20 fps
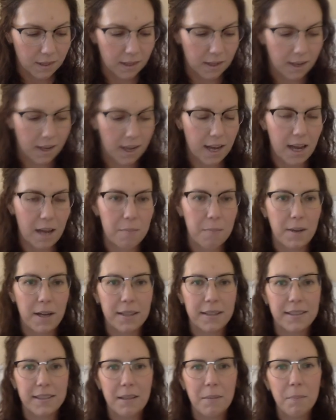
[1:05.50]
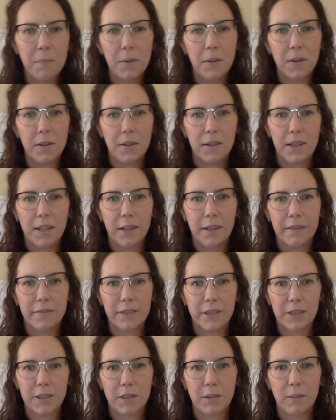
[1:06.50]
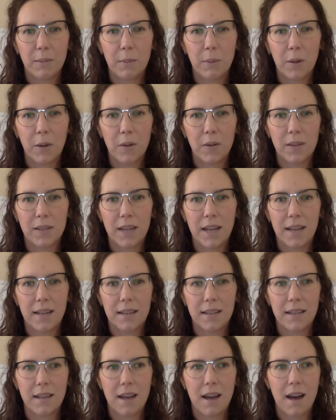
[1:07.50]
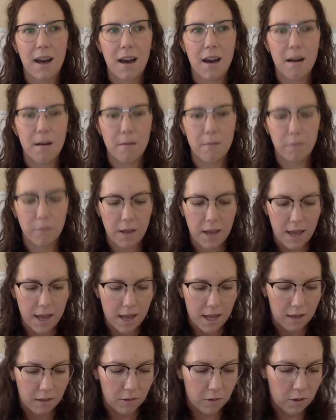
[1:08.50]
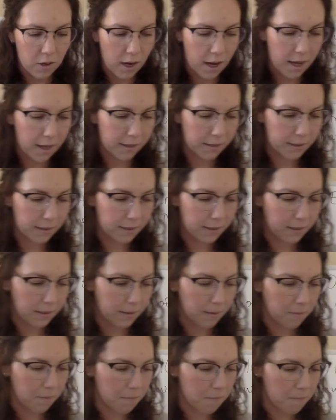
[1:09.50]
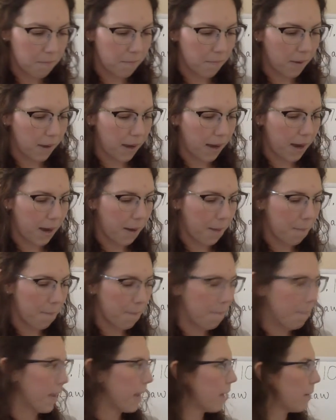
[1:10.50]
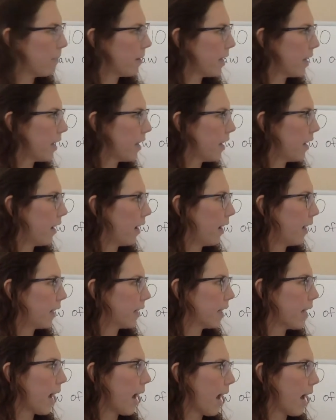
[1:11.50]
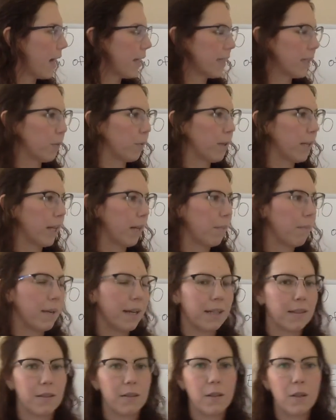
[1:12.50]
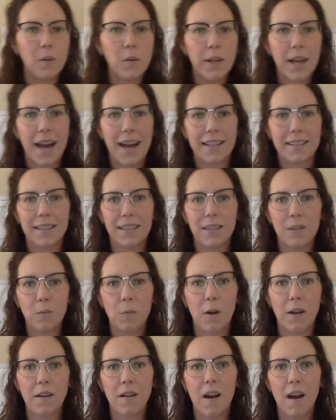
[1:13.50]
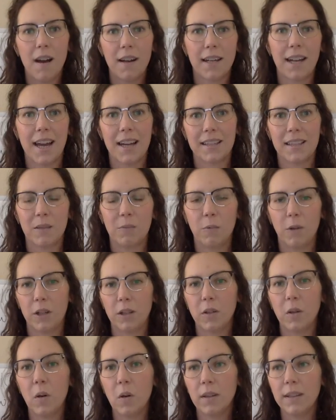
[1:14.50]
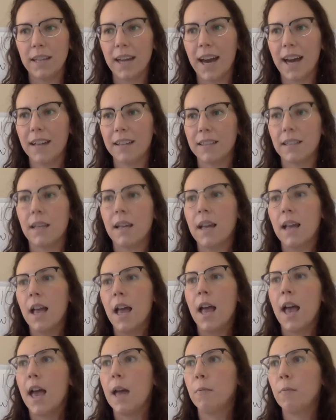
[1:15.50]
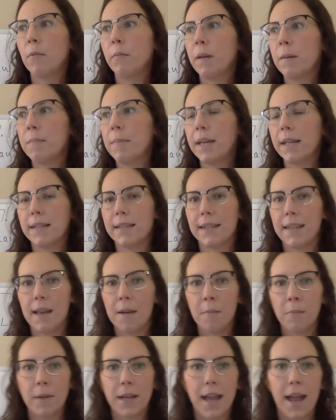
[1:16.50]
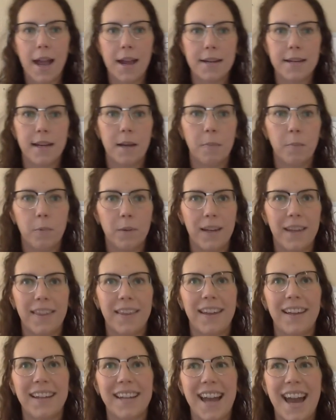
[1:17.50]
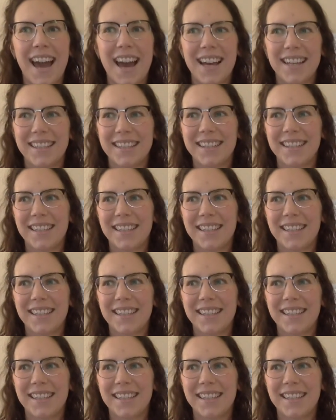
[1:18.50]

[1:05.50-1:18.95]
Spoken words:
a simple irreversible process of just maybe a gas. We can mix two gases, one hot gas and one cold gas, and when we mix them, we end up with a gas